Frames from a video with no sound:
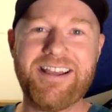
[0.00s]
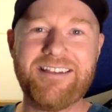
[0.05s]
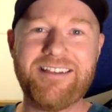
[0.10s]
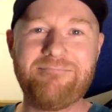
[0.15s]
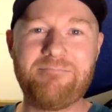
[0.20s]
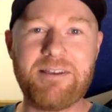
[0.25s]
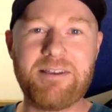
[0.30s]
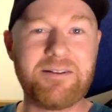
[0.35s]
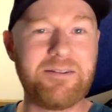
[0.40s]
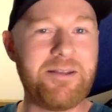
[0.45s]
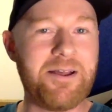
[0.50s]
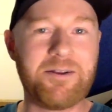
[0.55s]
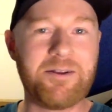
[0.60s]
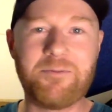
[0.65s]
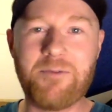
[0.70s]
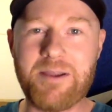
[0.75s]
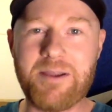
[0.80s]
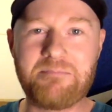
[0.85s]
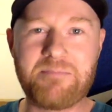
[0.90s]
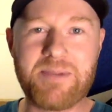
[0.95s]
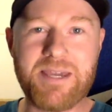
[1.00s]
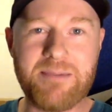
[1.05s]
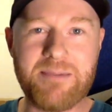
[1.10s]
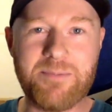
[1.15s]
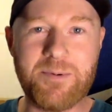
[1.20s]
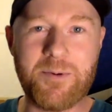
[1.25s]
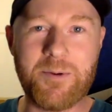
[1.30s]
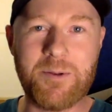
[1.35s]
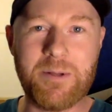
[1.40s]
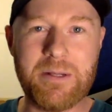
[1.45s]
Met a lot of great
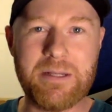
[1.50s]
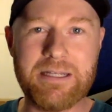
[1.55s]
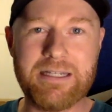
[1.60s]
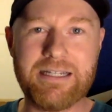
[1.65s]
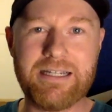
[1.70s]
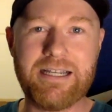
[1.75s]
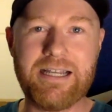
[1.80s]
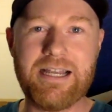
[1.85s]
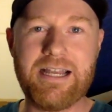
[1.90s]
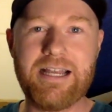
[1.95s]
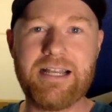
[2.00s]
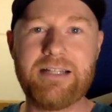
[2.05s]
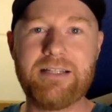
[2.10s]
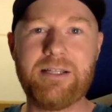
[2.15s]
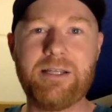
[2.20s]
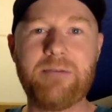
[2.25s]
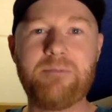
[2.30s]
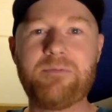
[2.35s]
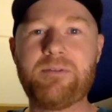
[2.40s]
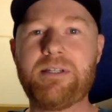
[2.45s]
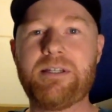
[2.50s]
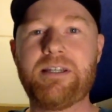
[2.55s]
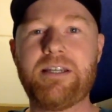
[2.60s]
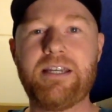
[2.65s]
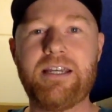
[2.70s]
people. Lived